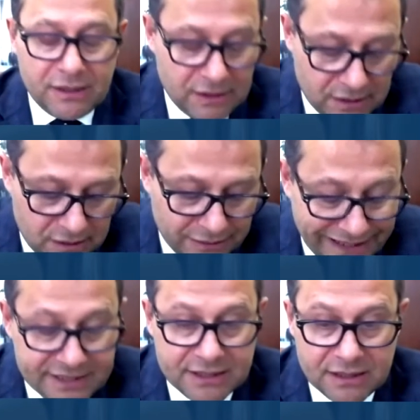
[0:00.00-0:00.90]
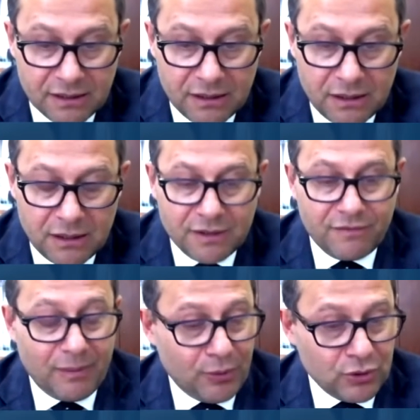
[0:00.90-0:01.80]
and it's done for
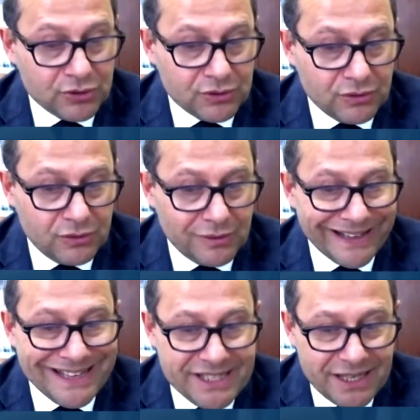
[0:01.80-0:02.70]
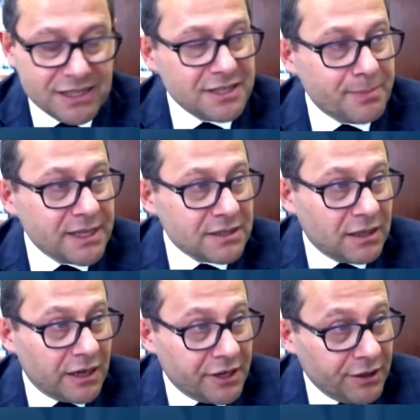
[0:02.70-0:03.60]
each statement. Then the question,
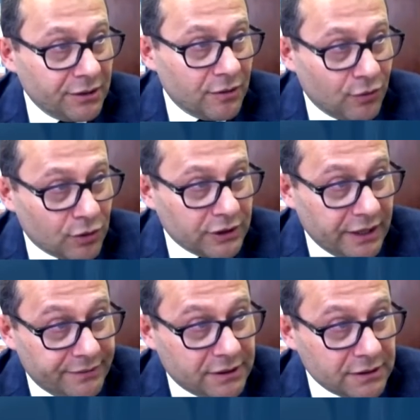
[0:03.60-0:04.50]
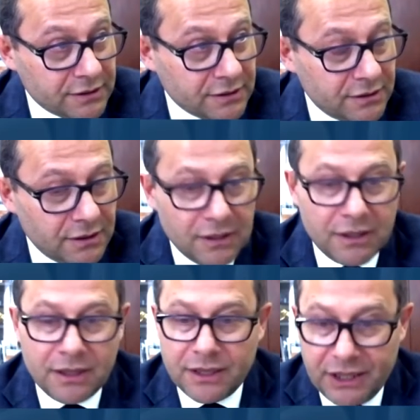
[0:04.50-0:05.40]
where is the place of
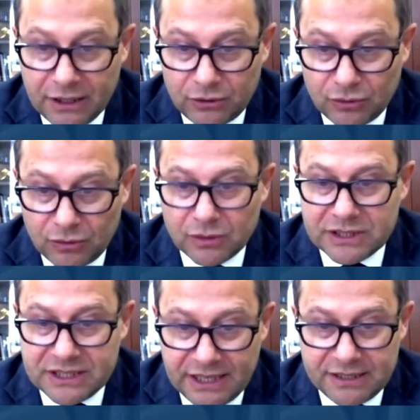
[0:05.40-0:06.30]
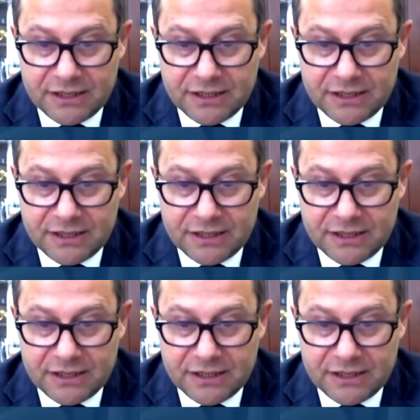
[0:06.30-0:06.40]
real-world evidence?